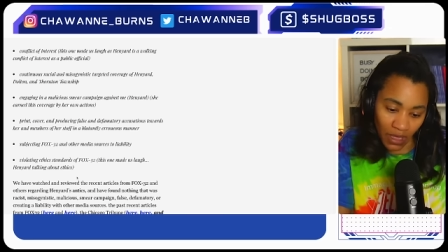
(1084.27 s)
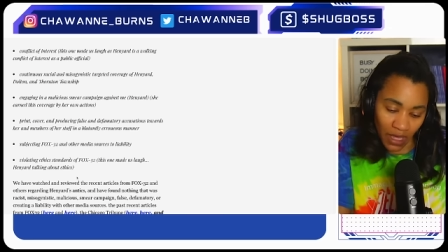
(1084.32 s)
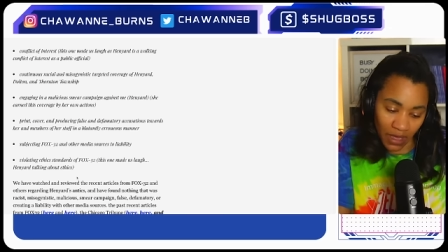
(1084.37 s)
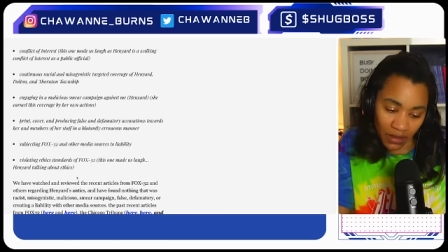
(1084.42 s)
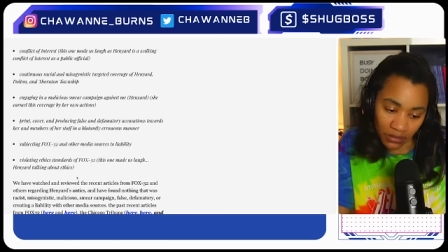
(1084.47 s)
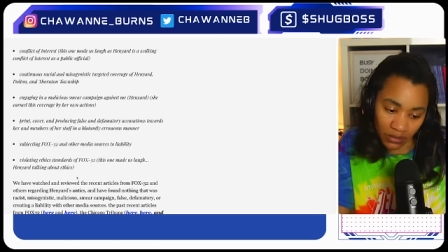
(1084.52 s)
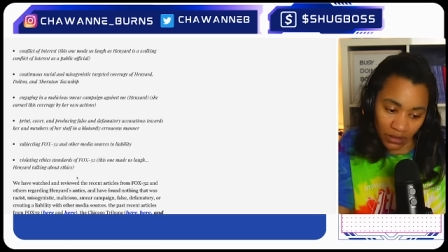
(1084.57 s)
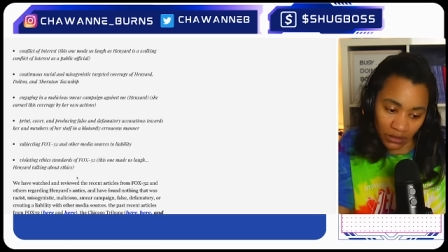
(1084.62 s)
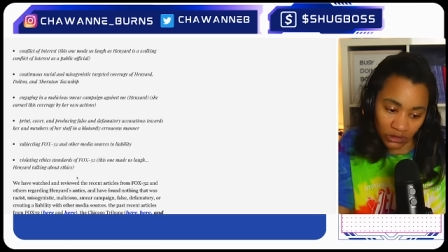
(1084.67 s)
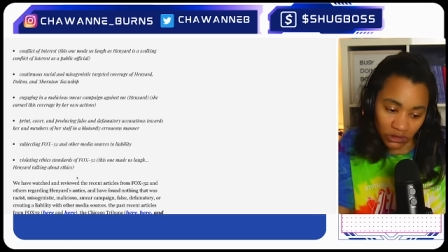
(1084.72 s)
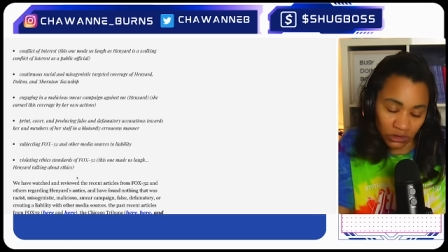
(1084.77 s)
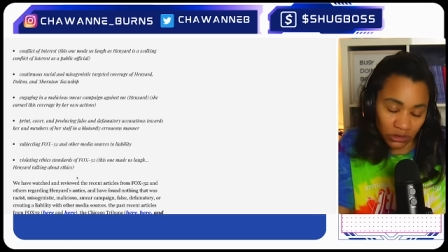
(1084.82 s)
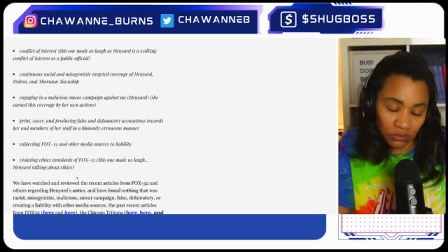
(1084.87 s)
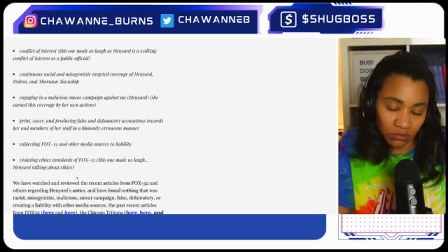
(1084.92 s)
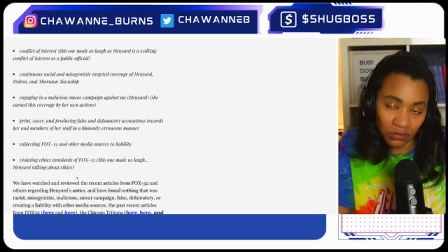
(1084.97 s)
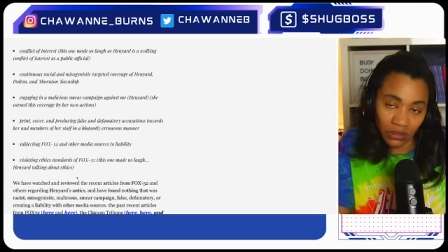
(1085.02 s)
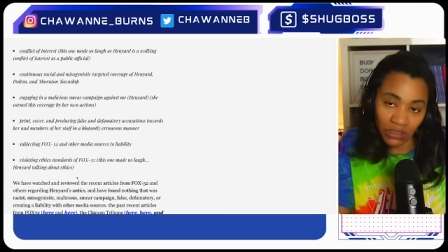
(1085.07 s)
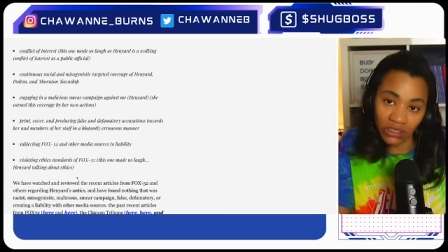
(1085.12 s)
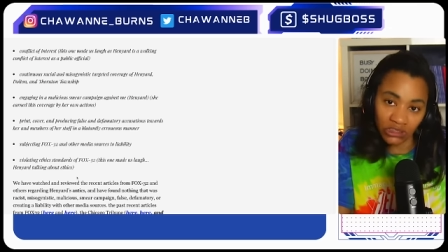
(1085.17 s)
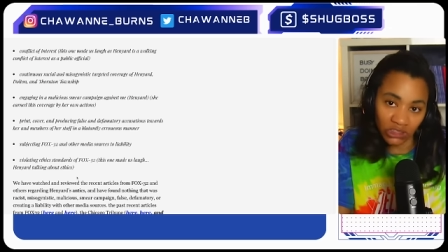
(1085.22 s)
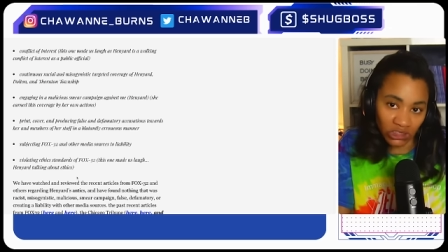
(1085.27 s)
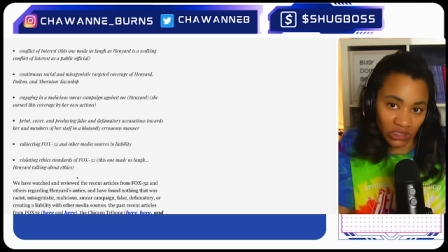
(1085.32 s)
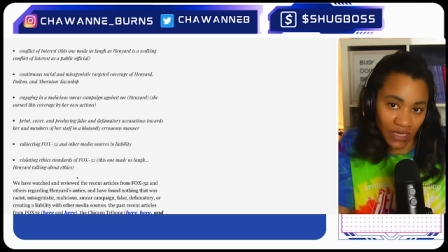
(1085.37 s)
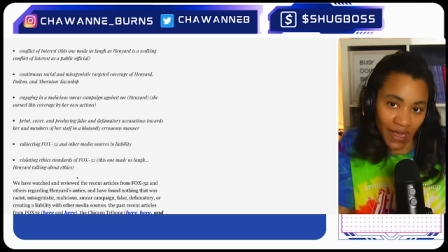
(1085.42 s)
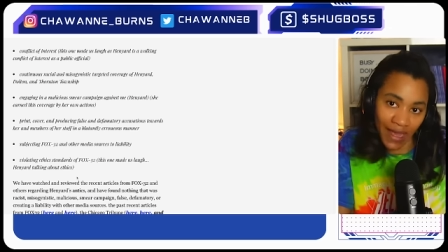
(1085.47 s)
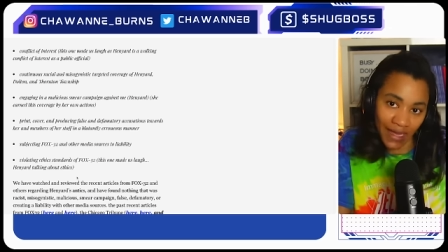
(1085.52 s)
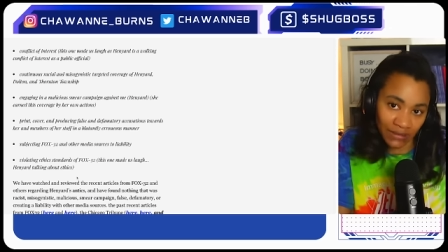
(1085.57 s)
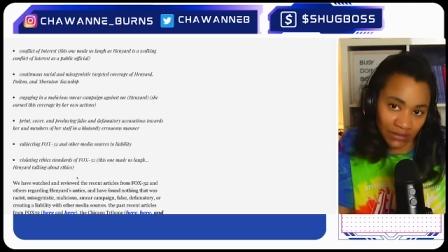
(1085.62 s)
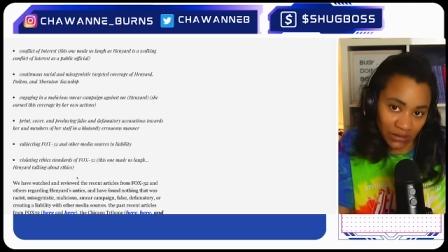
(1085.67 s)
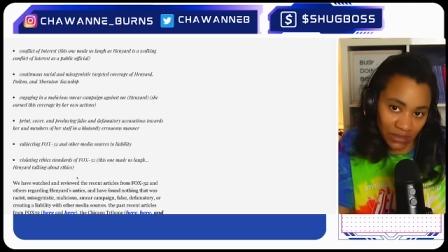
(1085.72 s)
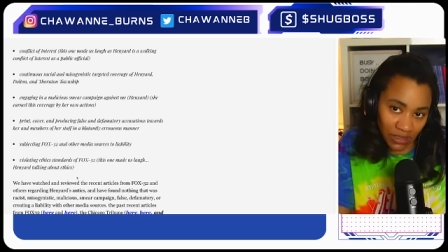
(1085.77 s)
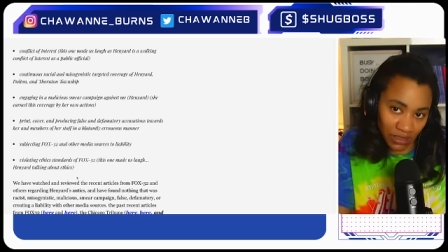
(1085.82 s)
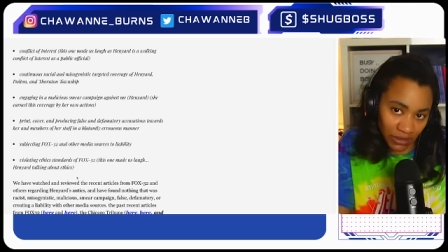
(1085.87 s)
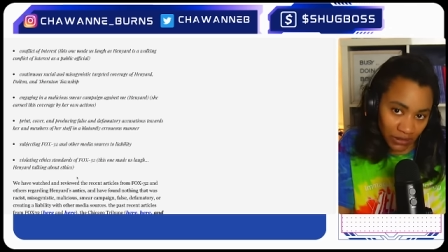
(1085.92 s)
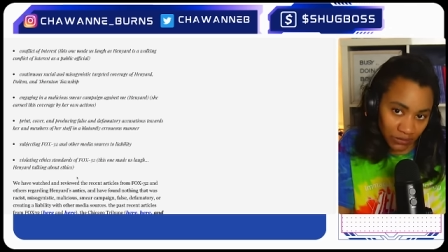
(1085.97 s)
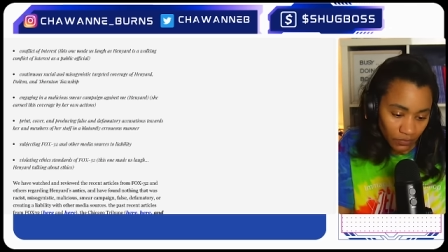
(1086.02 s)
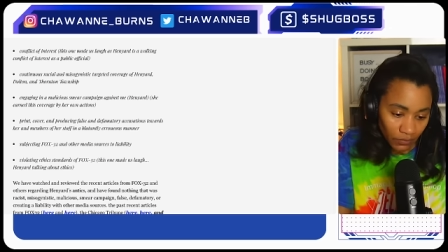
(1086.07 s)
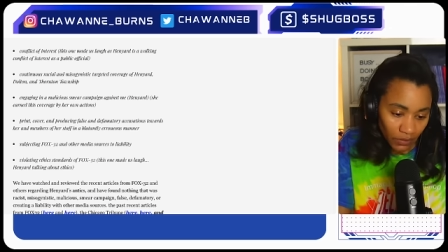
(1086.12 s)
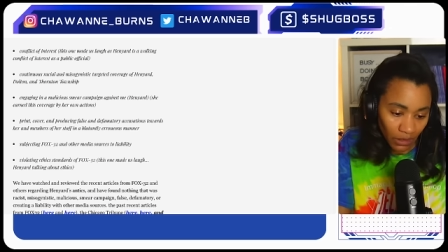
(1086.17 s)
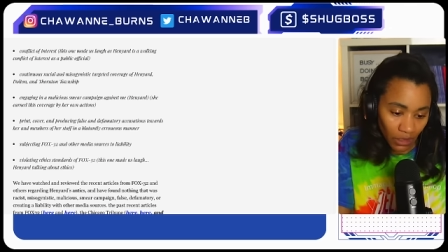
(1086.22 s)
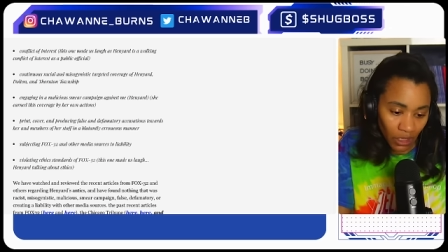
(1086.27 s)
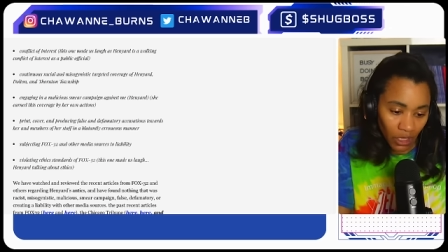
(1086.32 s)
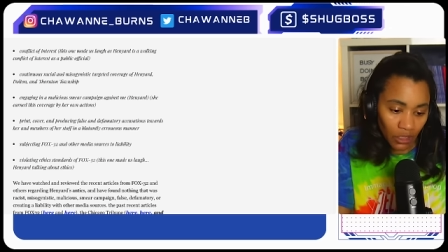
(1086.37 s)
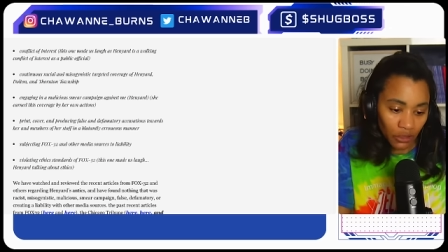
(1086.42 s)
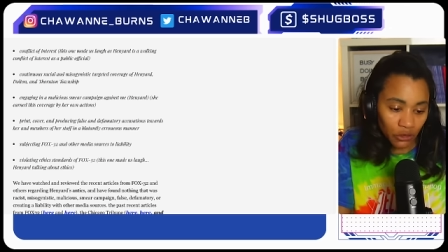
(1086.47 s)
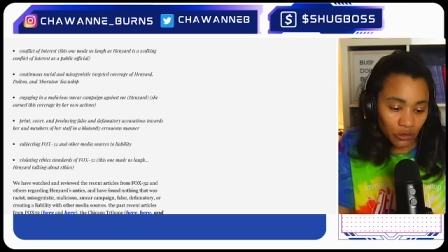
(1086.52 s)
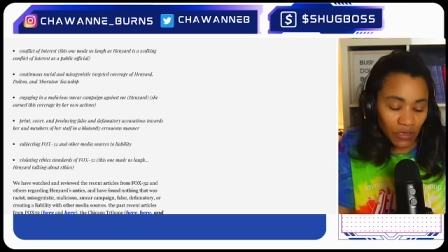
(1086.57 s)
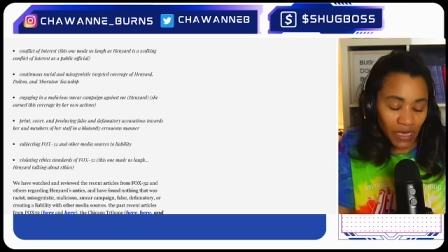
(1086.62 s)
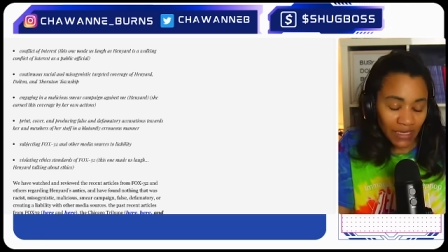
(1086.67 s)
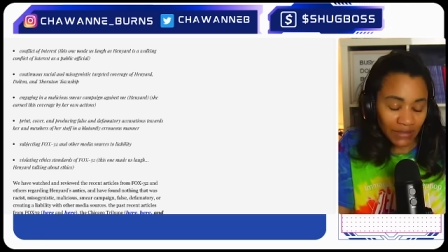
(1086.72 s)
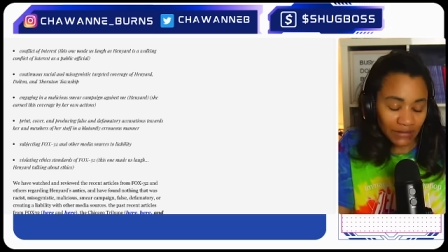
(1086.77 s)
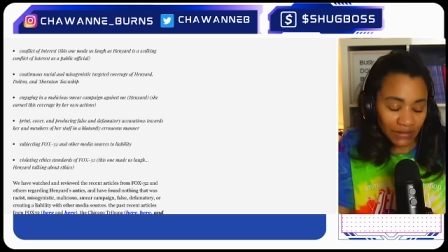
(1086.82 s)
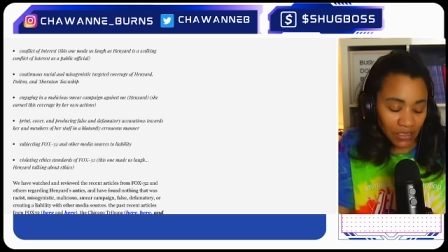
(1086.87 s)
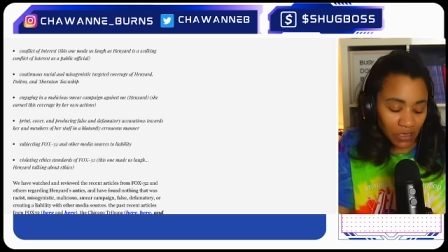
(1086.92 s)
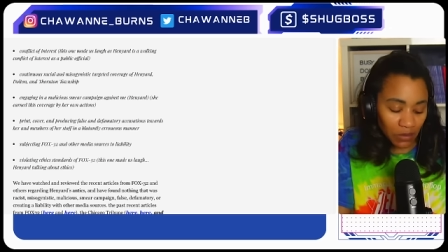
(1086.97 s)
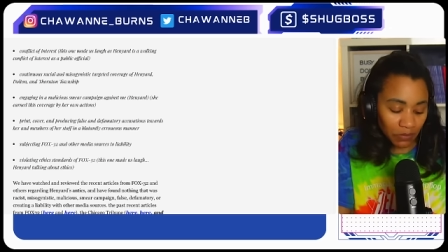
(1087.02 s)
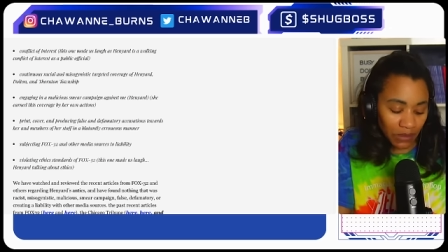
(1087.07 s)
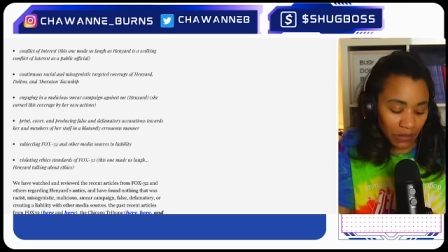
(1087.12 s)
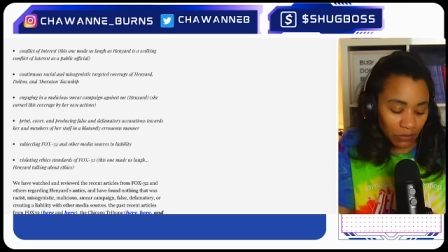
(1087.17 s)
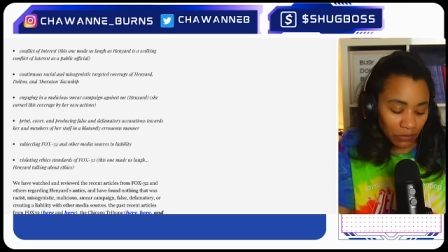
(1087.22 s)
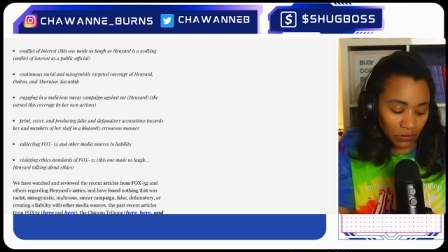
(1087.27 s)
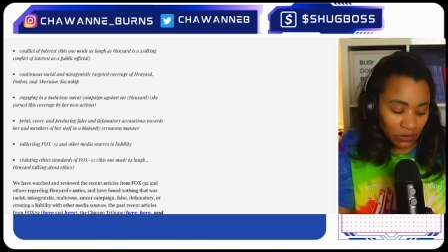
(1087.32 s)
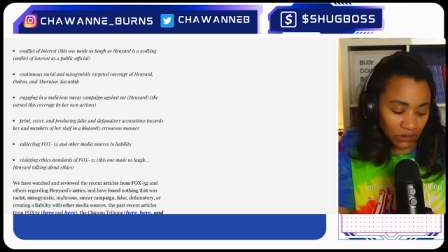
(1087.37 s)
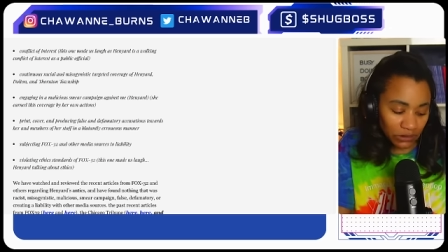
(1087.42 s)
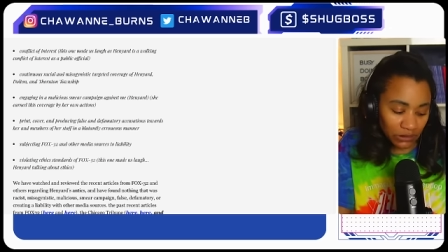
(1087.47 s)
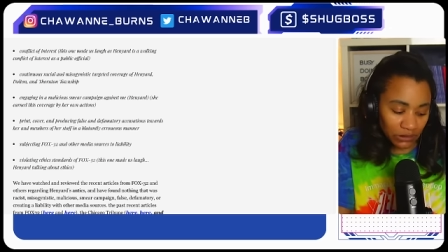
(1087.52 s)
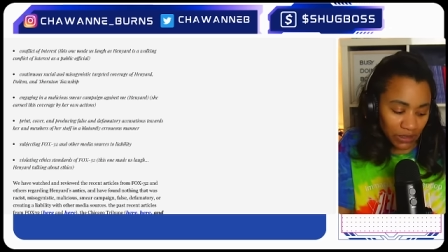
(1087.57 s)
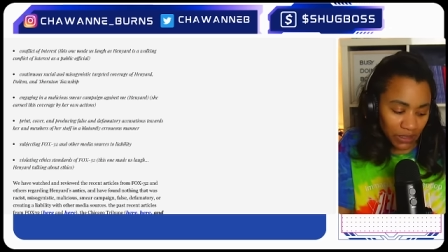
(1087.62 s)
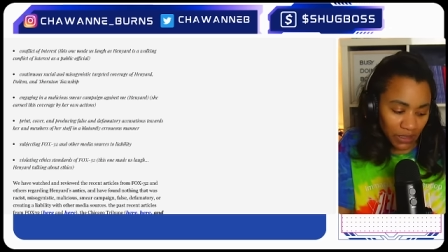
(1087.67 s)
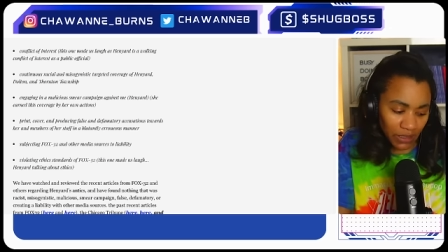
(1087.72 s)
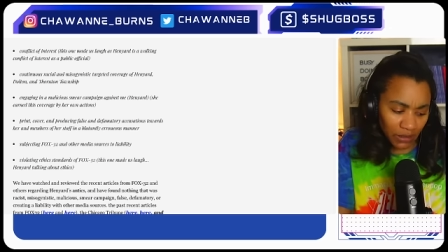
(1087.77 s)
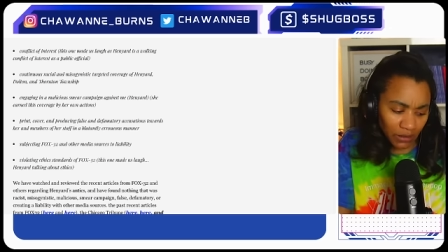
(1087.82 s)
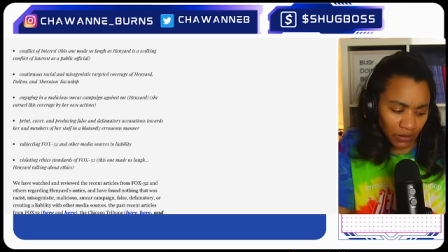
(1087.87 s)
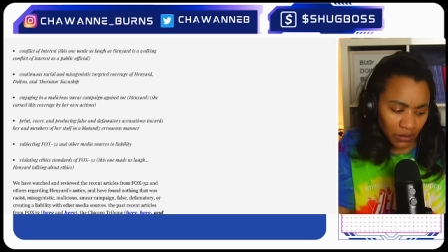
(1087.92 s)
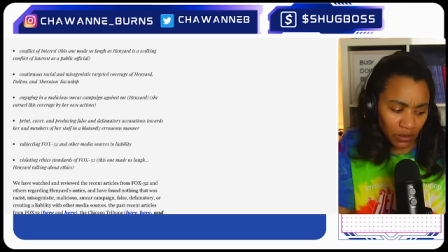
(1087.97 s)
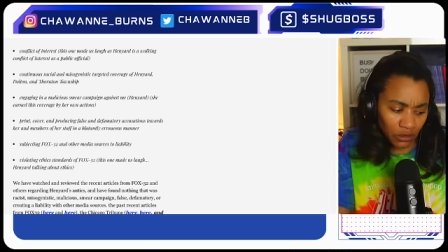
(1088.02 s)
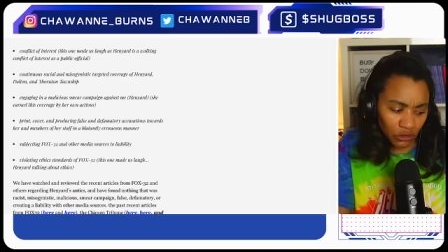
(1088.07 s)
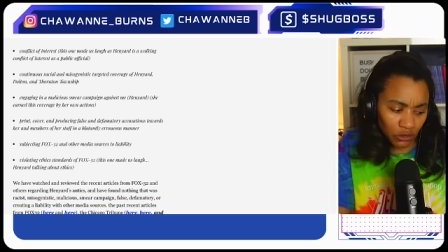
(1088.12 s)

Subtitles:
ethics because she has none. You can't tell people to say,